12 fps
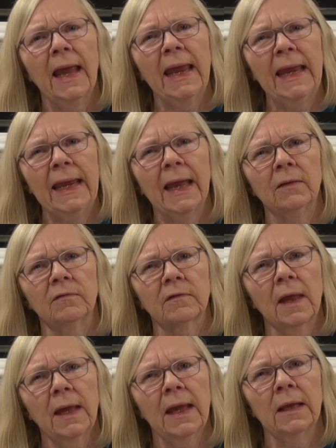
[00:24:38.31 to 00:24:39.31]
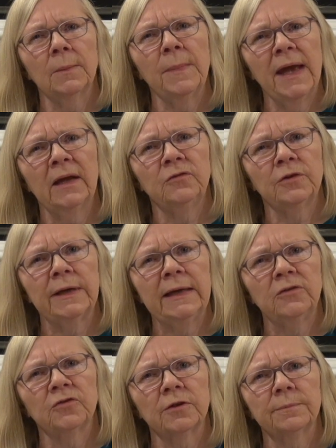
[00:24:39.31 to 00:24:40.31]
hands and
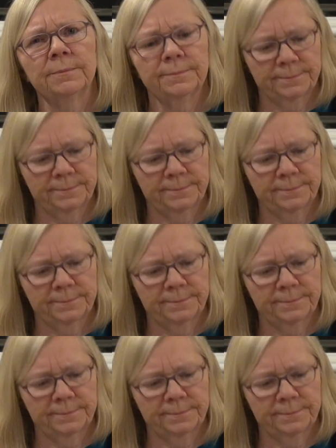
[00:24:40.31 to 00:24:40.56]
imagination.